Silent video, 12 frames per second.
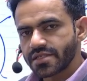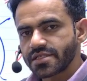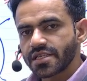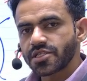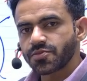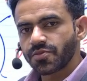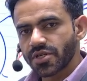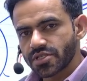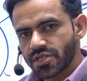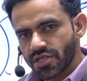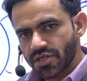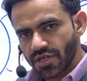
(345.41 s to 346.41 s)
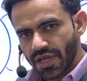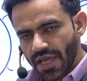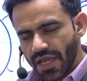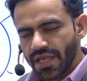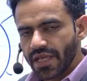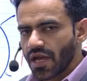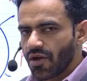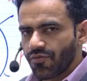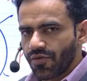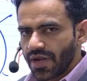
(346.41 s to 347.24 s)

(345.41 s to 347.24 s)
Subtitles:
6% area of